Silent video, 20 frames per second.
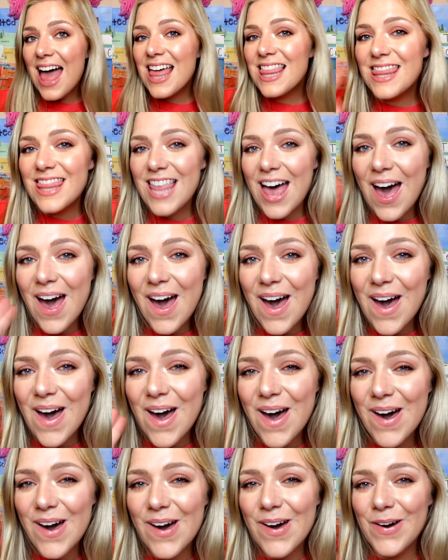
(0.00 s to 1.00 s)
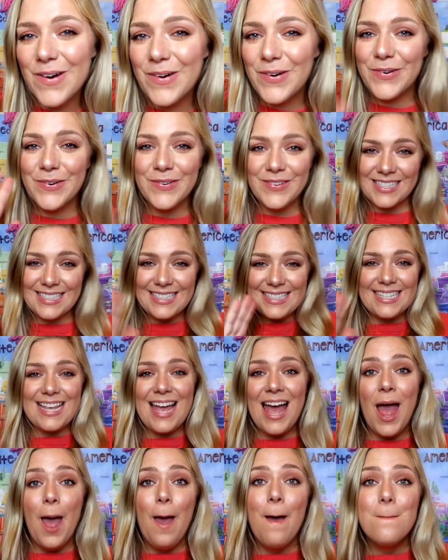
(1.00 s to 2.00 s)
Hello!
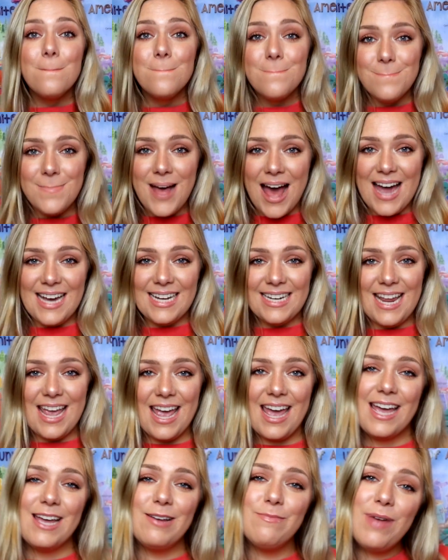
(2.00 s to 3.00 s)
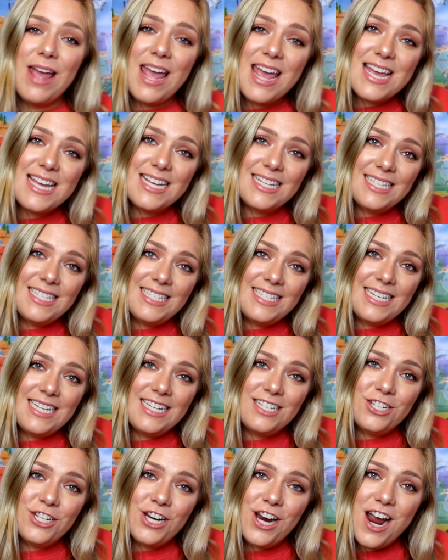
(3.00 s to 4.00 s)
My name is
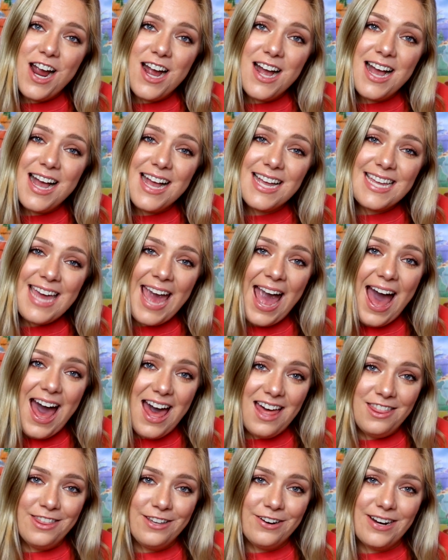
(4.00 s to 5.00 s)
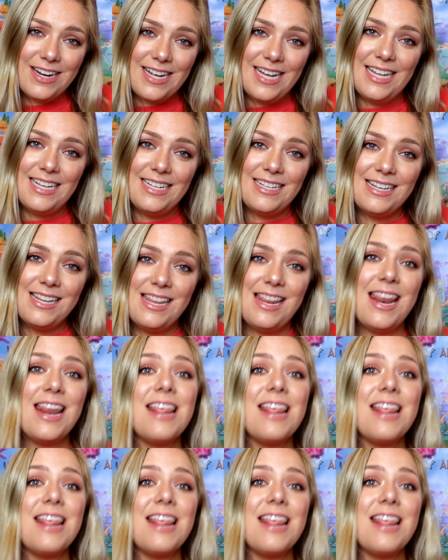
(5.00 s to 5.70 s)
Teacher Catherine,